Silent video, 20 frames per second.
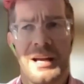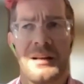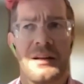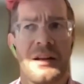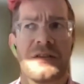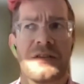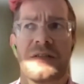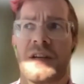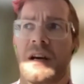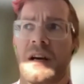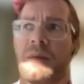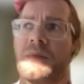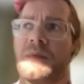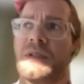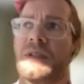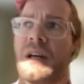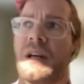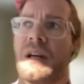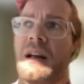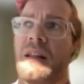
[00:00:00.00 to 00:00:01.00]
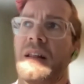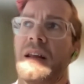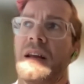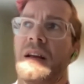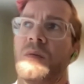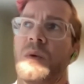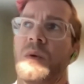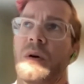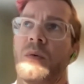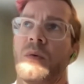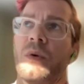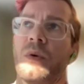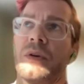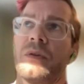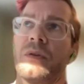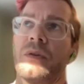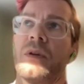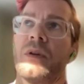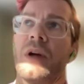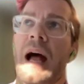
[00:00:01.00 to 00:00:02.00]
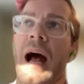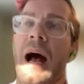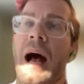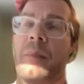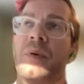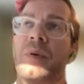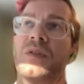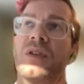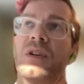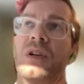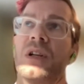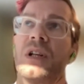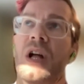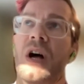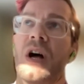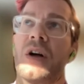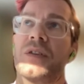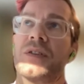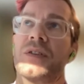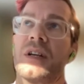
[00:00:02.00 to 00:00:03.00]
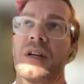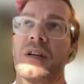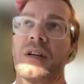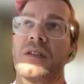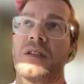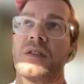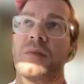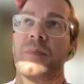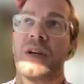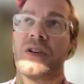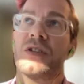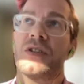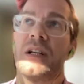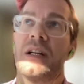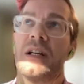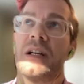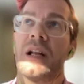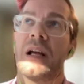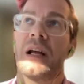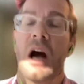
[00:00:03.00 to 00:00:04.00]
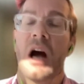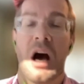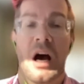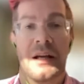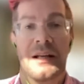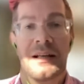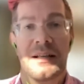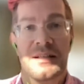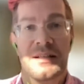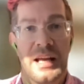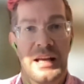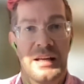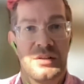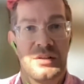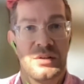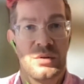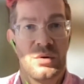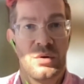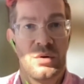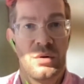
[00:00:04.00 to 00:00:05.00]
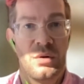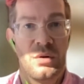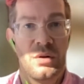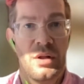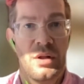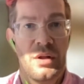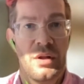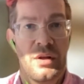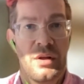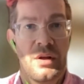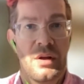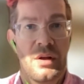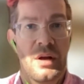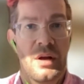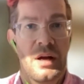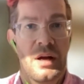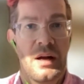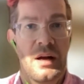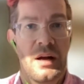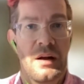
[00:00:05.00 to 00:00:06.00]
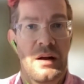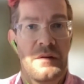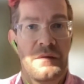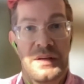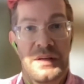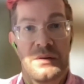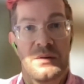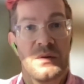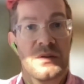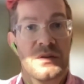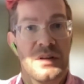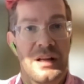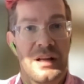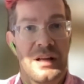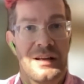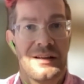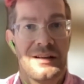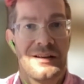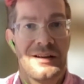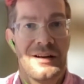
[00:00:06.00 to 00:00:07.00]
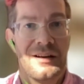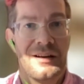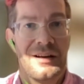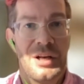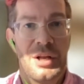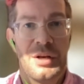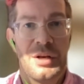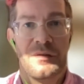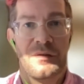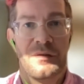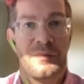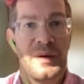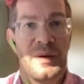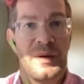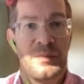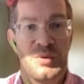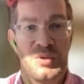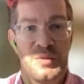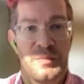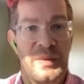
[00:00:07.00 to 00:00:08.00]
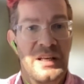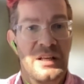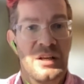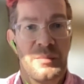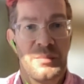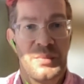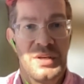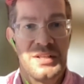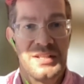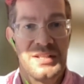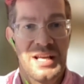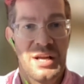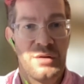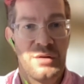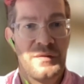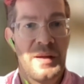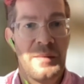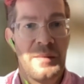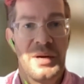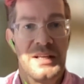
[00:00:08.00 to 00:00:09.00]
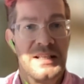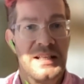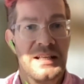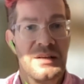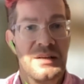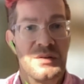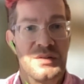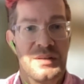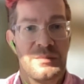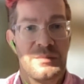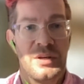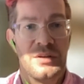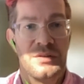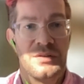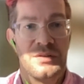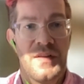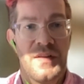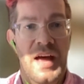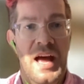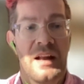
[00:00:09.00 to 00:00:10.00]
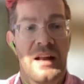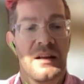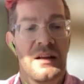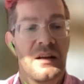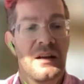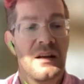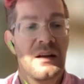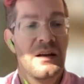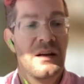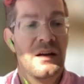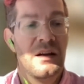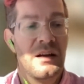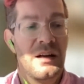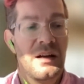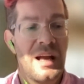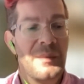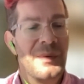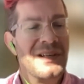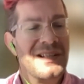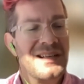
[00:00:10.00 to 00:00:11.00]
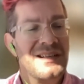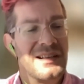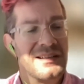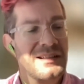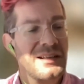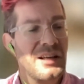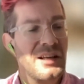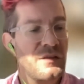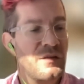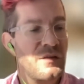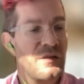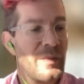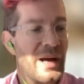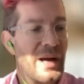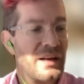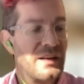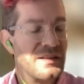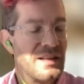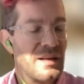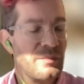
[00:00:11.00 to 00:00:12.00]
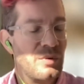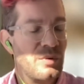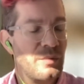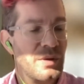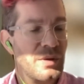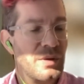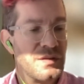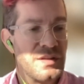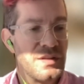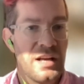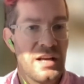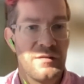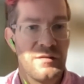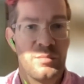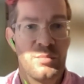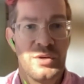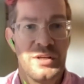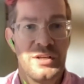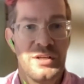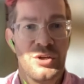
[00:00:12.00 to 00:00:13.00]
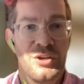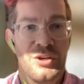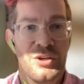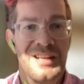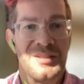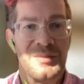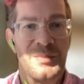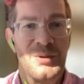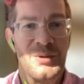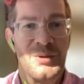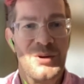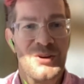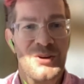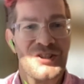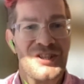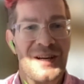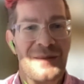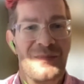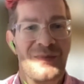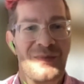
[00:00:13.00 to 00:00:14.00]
lots of times. And I think what happens a lot is, especially in like highly technical fields, like a lot of people spinning companies out of MIT or similar to that. MIT is actually kind of a bad example because they have a pretty good entrepreneurship